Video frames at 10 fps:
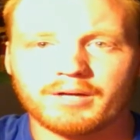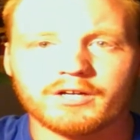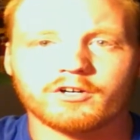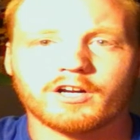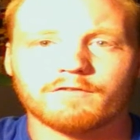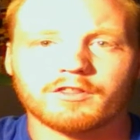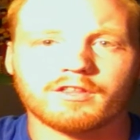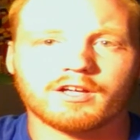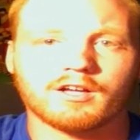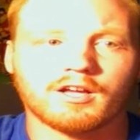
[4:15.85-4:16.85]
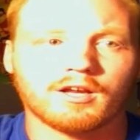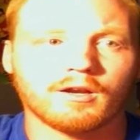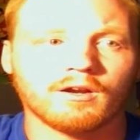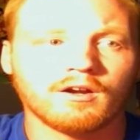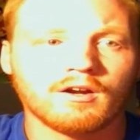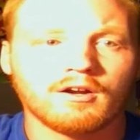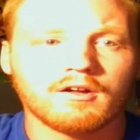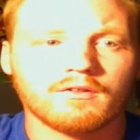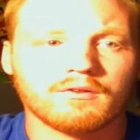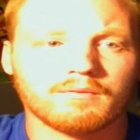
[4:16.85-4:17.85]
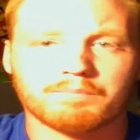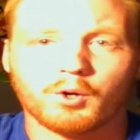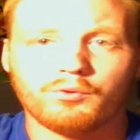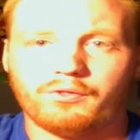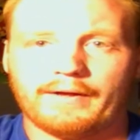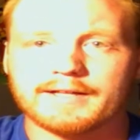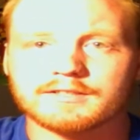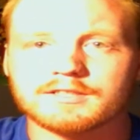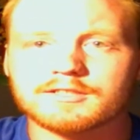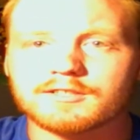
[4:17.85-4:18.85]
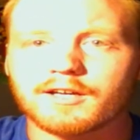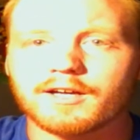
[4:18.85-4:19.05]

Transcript: better and everything in both lands.